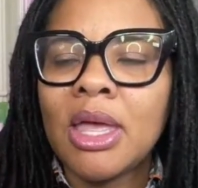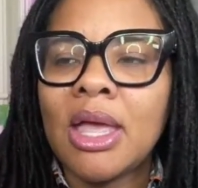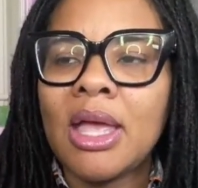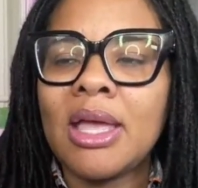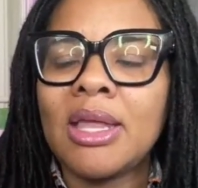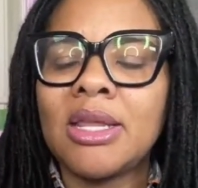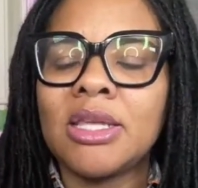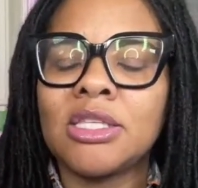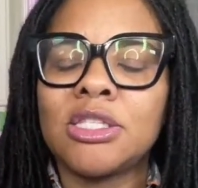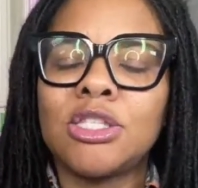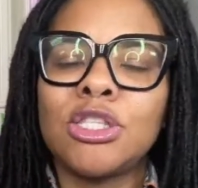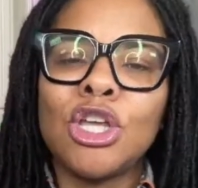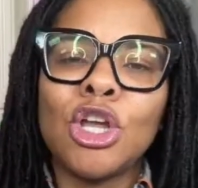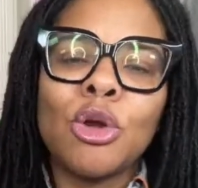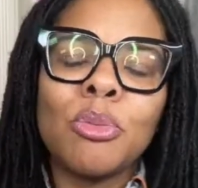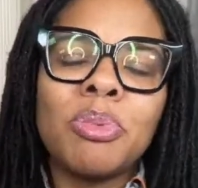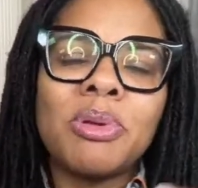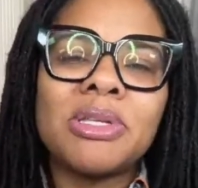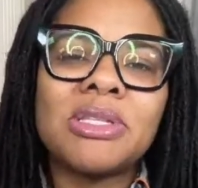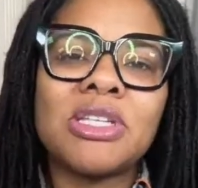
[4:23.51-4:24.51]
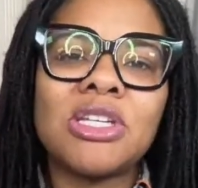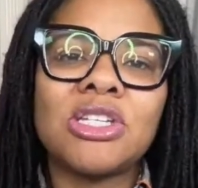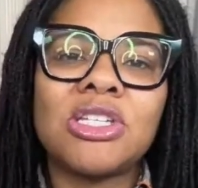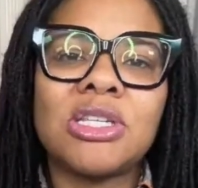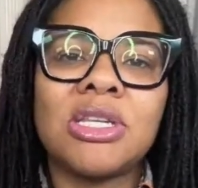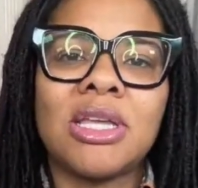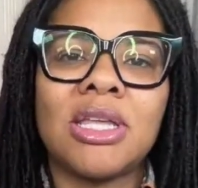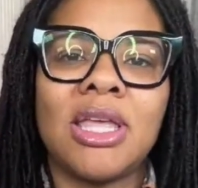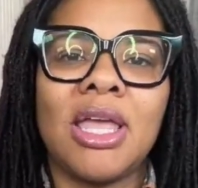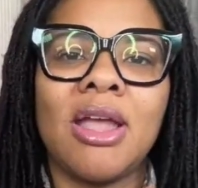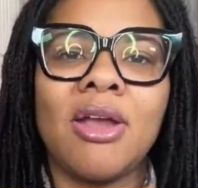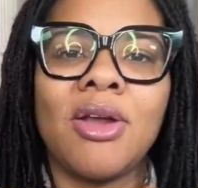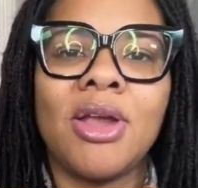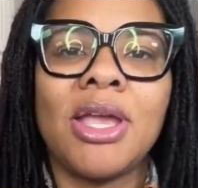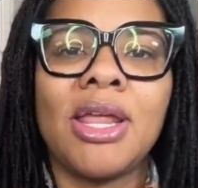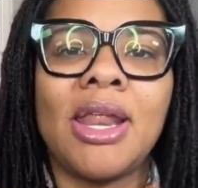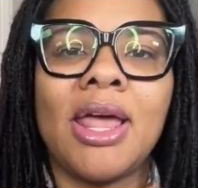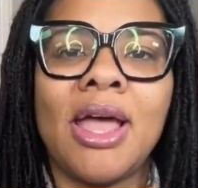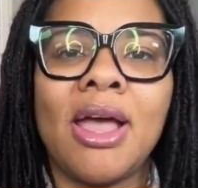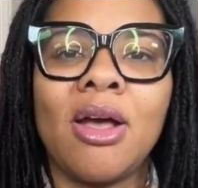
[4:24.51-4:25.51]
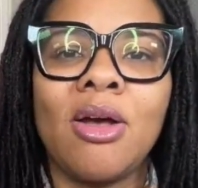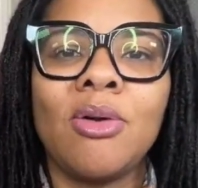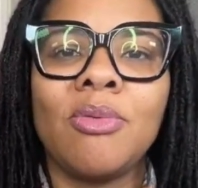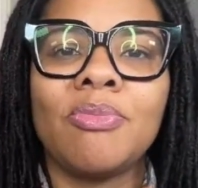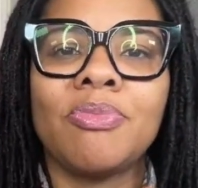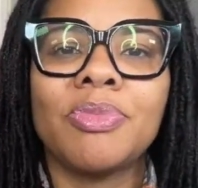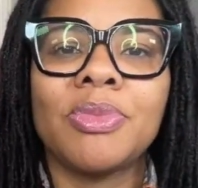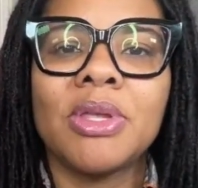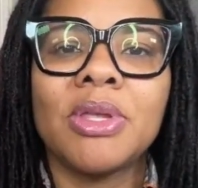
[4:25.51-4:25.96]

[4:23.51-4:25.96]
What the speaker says: and it's their position to carry it out.